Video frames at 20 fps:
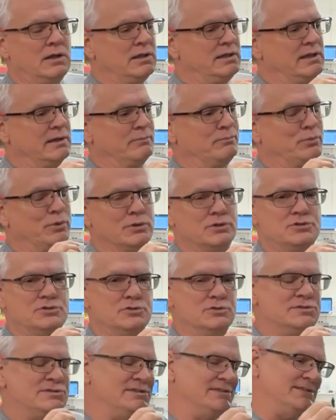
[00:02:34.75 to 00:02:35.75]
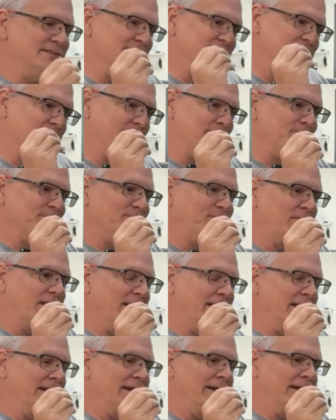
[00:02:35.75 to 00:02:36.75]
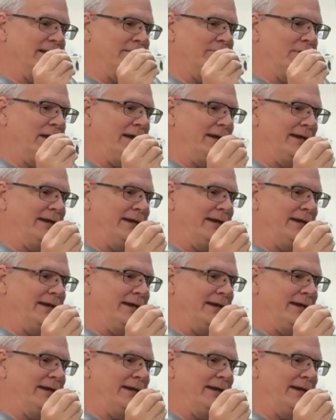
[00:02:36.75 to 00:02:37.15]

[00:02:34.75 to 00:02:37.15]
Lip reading: that produces a